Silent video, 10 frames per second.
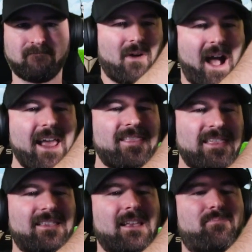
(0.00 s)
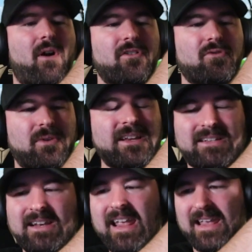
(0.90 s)
I think that part of the
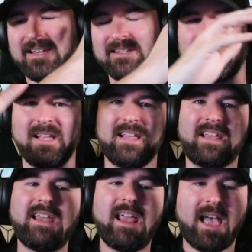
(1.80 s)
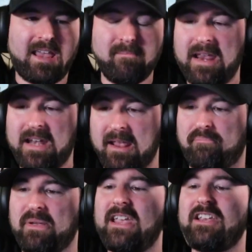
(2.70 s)
reason is he made a
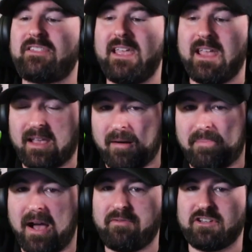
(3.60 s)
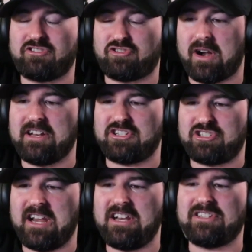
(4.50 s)
big thing about trying to
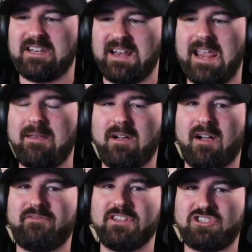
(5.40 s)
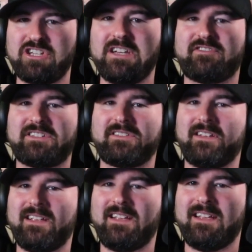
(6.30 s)
change the name of the Chiefs
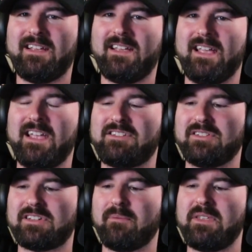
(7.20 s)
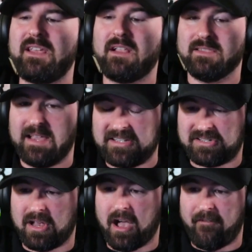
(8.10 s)
into something less
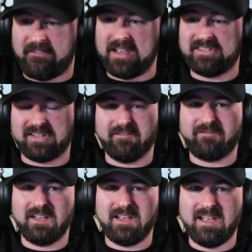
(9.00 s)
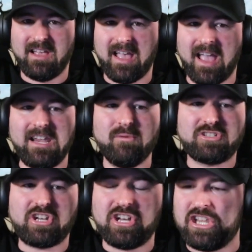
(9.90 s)
offensive. And he was
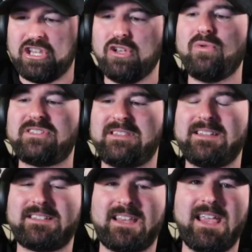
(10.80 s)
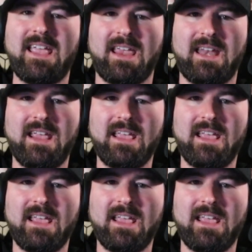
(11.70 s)
going to use this kid